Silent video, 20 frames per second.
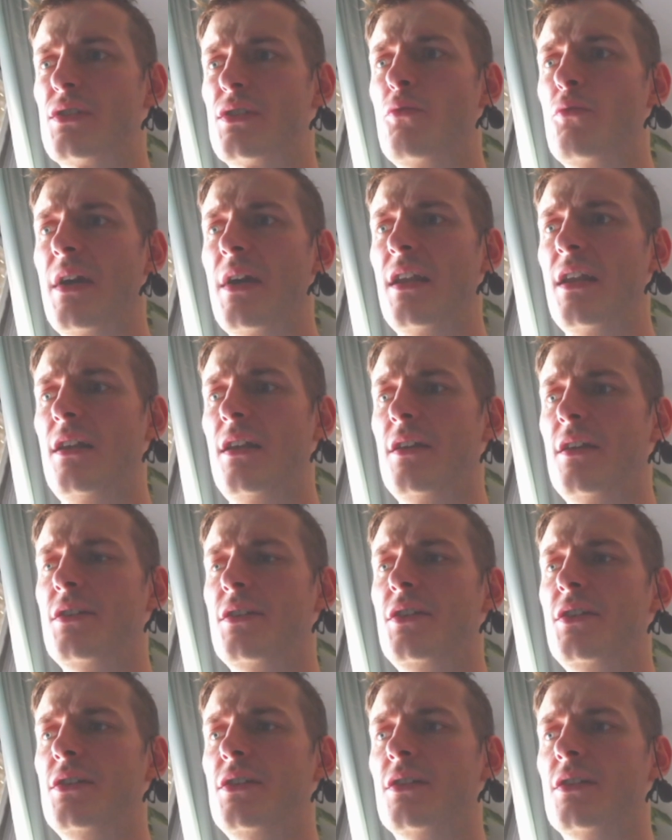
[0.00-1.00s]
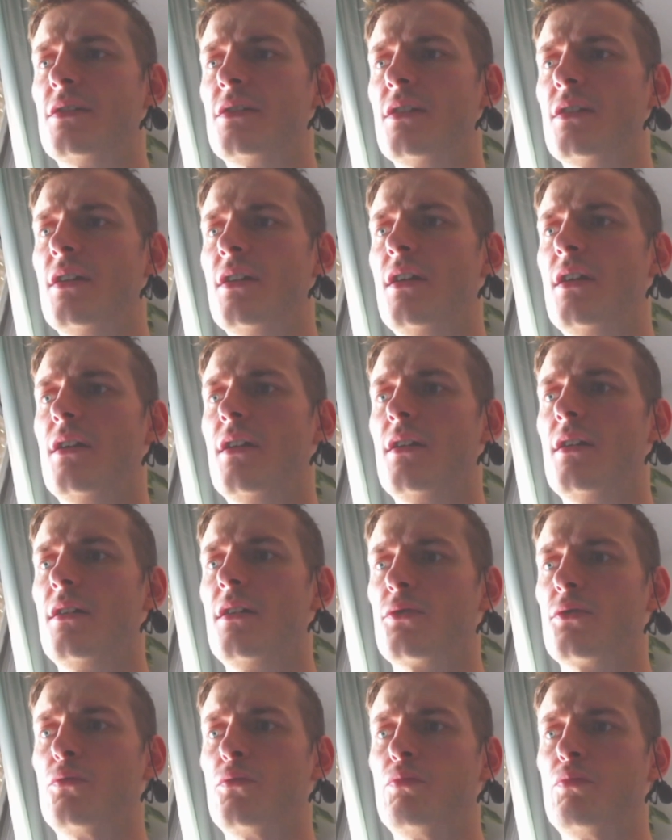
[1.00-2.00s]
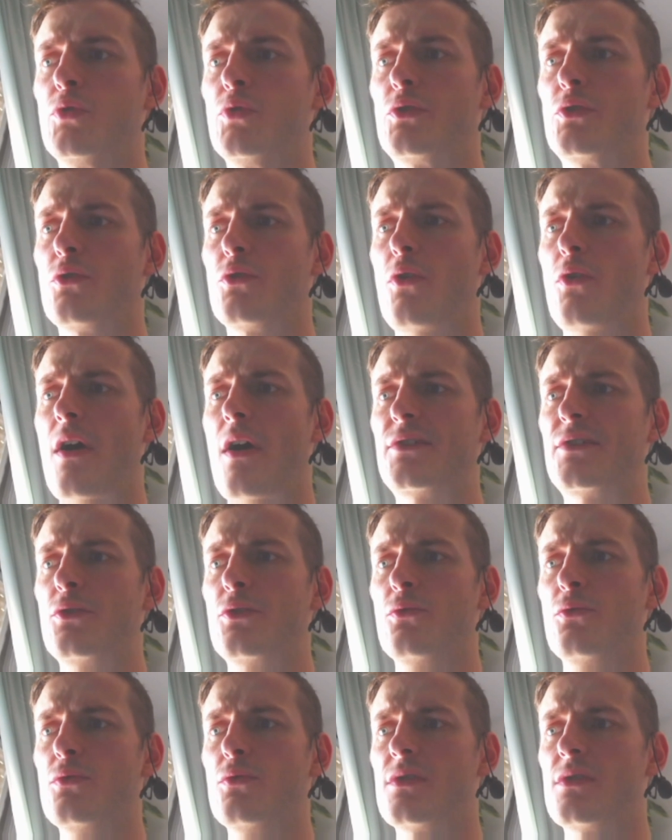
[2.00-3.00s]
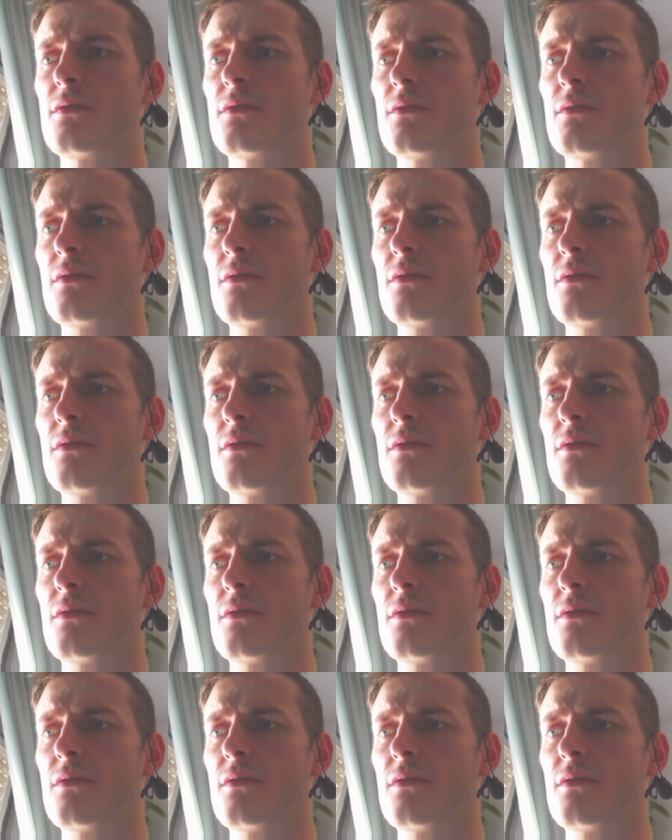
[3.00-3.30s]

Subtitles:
you mainly needed, could put it to after use.